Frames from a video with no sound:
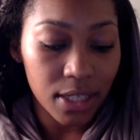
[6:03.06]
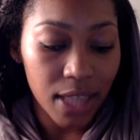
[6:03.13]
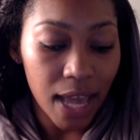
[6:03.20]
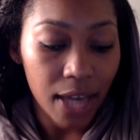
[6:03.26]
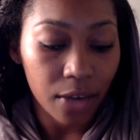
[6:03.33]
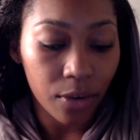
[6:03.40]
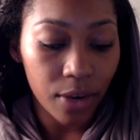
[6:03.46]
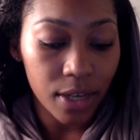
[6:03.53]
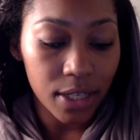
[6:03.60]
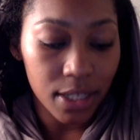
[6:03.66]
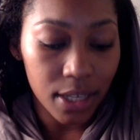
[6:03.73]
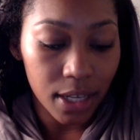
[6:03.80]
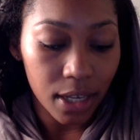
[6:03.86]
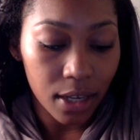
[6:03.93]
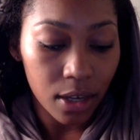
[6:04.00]
that great
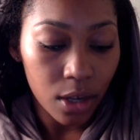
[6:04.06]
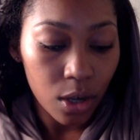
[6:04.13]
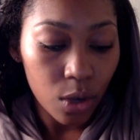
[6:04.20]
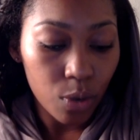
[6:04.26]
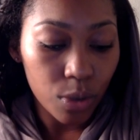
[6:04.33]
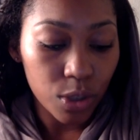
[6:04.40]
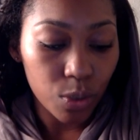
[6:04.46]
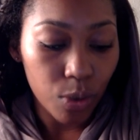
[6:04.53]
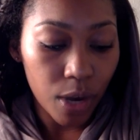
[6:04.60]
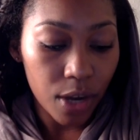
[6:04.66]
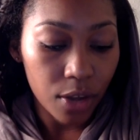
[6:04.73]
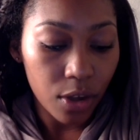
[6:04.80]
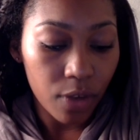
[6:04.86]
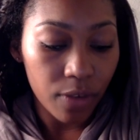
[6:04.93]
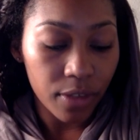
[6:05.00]
city, which
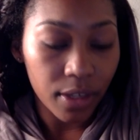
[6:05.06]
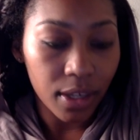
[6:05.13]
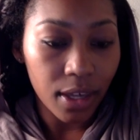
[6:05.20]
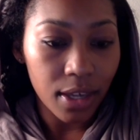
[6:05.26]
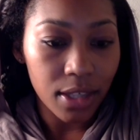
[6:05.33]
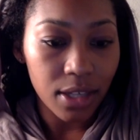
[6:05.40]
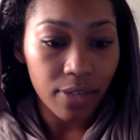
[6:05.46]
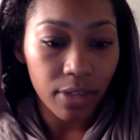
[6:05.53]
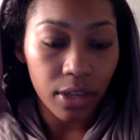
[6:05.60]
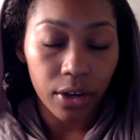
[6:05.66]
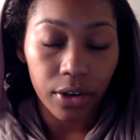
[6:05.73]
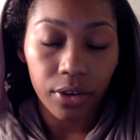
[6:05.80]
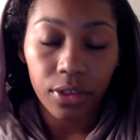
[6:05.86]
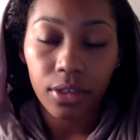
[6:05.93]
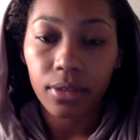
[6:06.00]
reigneth over the kings of the earth.